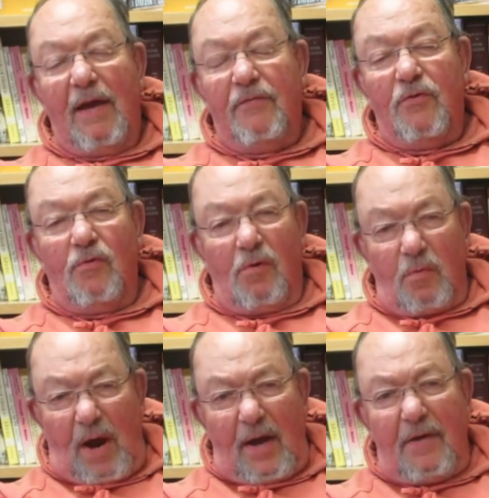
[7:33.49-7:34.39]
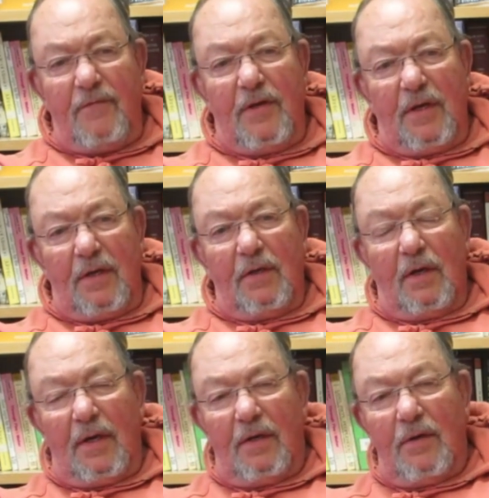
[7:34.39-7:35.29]
after arriving in
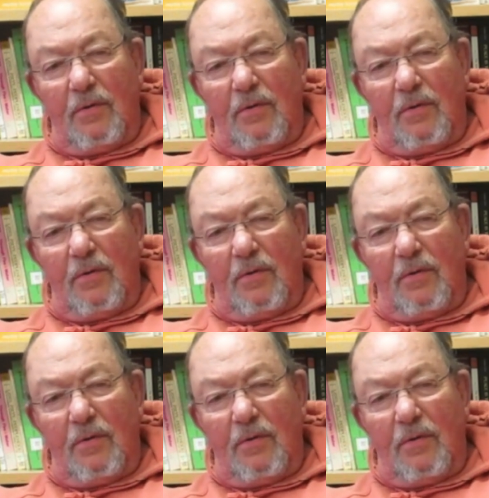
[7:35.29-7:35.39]
Clinton,